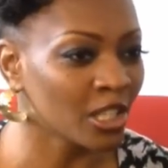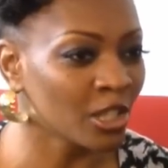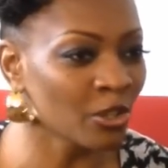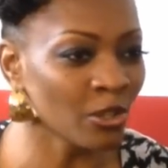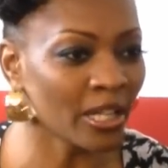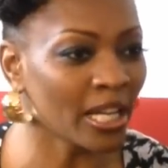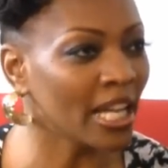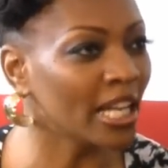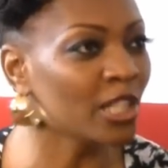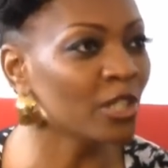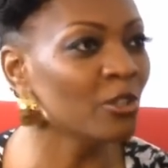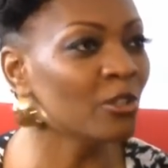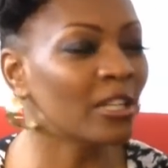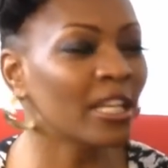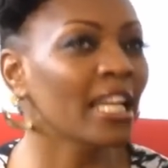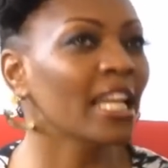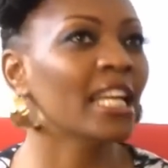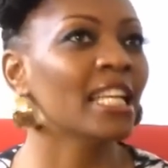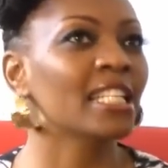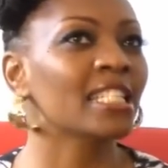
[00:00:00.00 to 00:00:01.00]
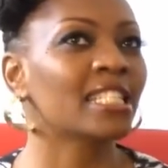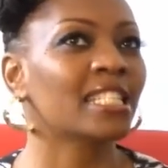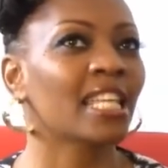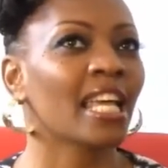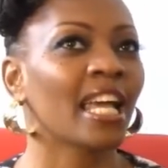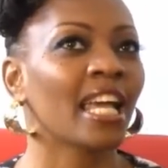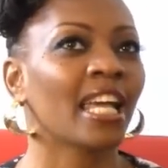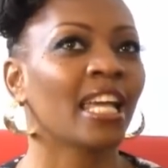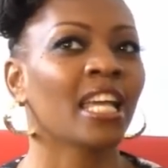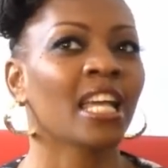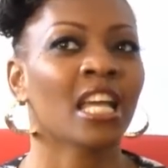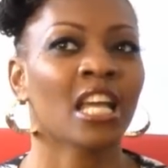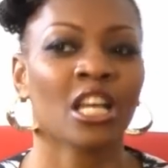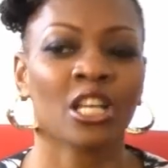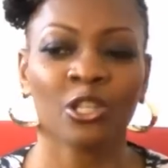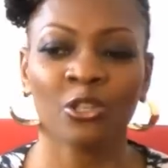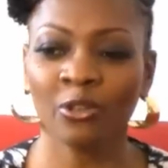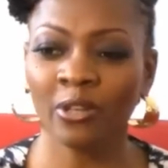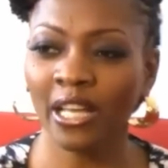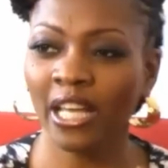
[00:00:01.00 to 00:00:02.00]
You
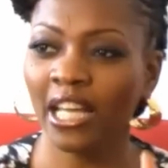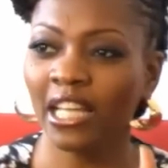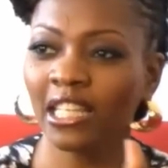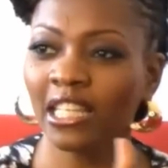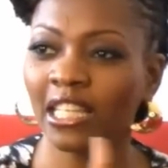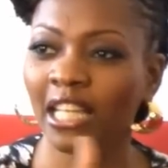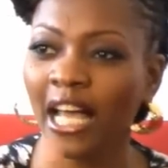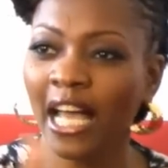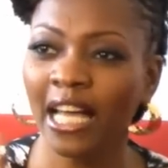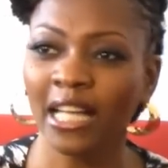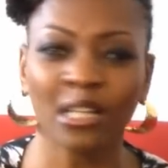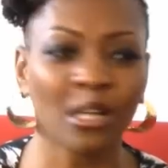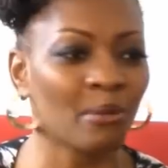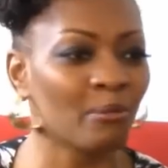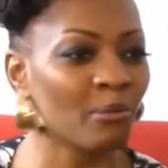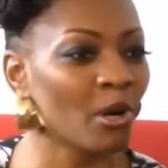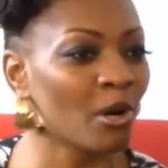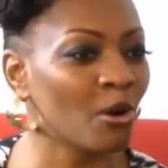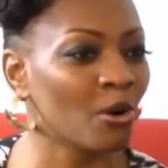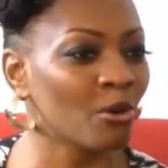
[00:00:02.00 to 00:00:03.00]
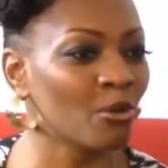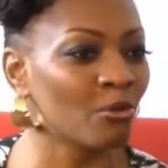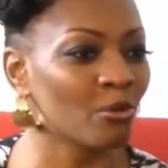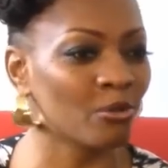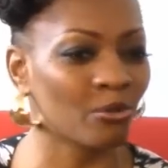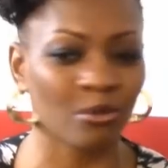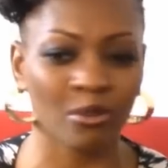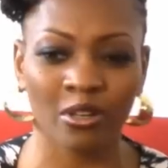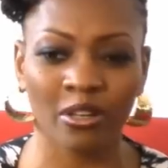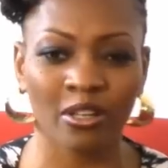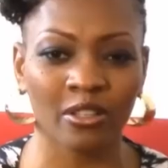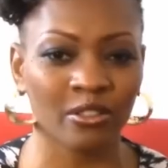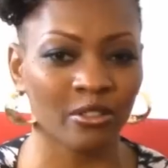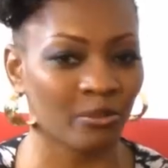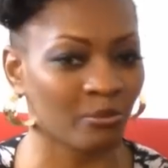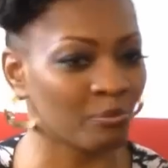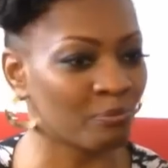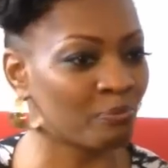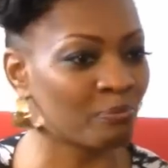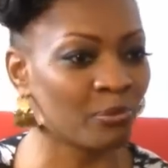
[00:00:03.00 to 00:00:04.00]
can't line up a whole,
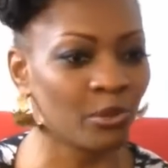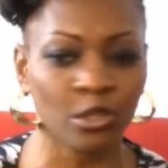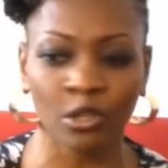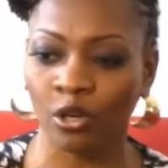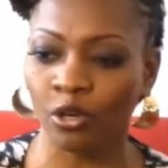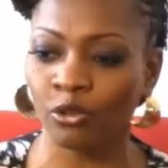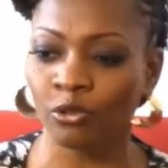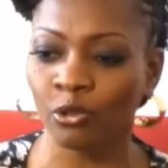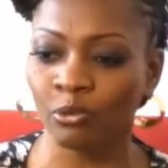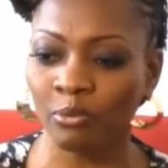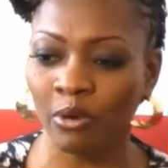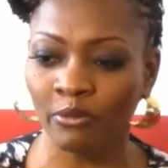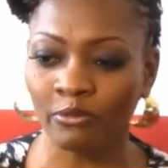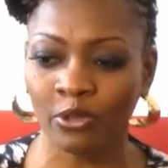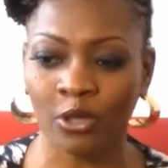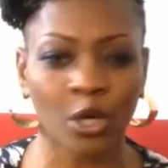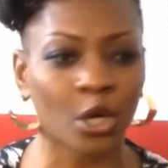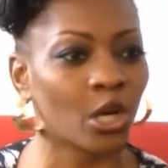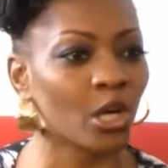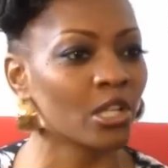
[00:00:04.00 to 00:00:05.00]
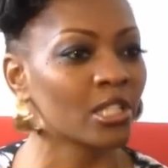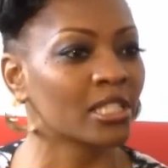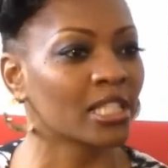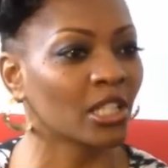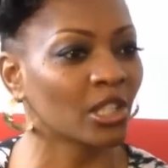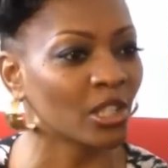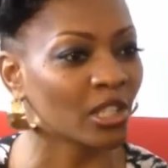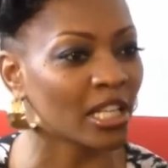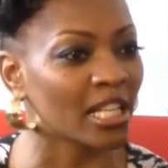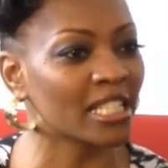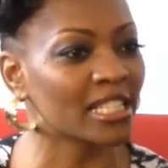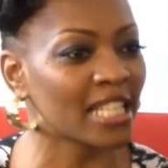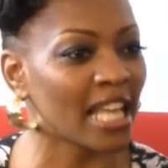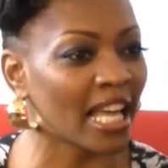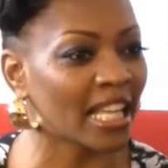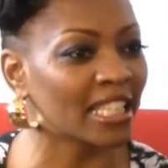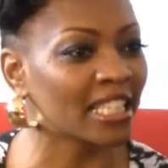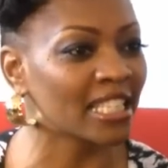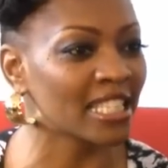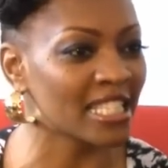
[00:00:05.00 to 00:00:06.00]
you know, group of girls that look
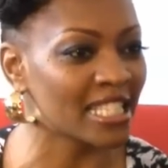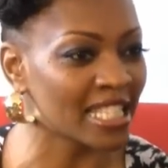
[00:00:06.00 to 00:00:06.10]
exactly the